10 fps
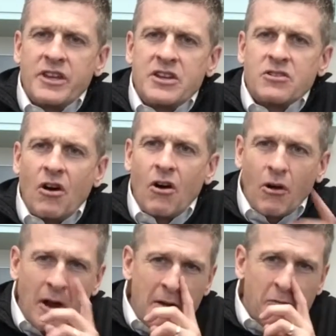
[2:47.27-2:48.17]
These
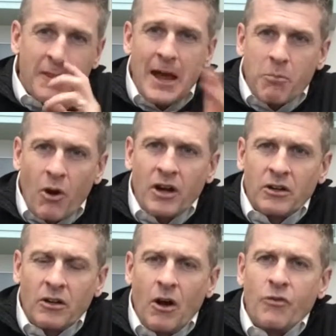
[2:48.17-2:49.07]
are, for that
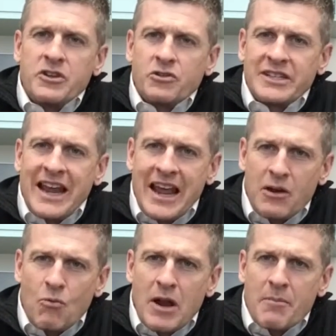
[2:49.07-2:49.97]
product alone, these are
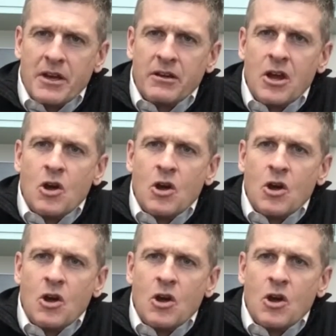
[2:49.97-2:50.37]
10 women